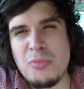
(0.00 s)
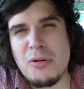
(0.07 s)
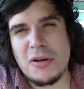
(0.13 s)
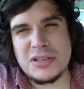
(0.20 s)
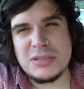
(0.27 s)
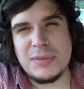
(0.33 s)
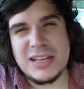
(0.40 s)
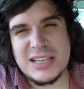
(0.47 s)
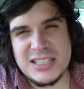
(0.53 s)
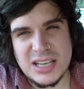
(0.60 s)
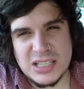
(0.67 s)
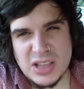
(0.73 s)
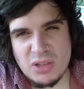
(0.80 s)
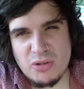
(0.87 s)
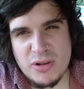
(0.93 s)
approximately
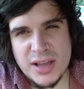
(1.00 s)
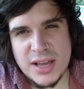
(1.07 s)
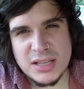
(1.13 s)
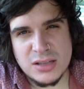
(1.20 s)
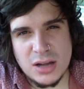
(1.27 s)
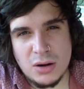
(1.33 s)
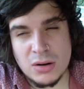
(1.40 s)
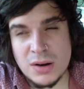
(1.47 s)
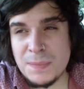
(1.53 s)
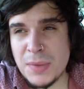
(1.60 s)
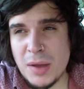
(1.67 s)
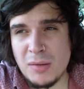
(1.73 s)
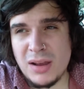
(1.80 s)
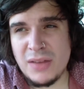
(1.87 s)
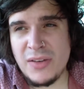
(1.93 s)
63 years old.
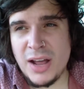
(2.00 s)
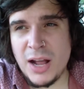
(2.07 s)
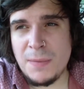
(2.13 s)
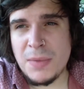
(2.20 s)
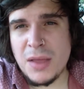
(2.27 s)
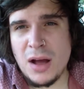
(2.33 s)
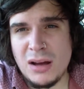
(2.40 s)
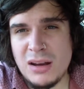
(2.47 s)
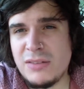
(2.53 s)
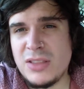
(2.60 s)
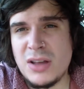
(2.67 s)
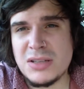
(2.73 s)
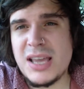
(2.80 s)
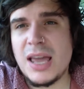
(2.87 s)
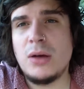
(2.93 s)
I'll live here. I live
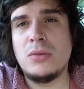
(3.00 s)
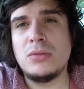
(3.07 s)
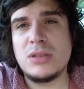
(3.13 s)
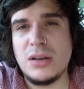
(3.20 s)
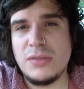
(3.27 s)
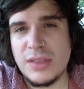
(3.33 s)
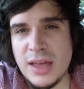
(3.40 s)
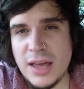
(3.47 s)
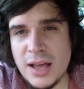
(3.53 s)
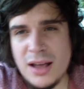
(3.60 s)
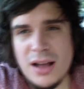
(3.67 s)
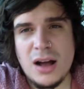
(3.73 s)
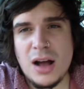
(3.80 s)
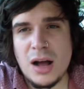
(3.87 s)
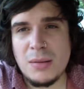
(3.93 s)
in those hills over
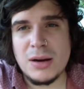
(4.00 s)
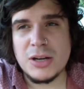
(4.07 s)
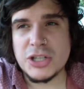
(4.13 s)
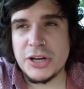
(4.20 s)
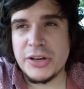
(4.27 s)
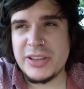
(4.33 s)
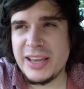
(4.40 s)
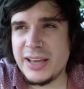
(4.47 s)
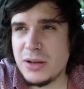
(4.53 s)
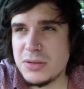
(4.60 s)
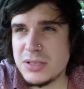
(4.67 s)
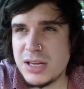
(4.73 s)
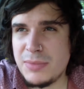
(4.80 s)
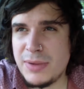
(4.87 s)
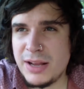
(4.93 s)
there. I'm going to show you the
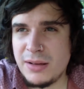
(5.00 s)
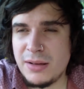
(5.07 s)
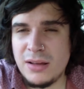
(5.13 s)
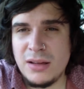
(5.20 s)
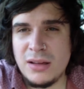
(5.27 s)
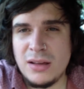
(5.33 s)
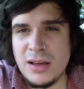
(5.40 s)
hills in a minute.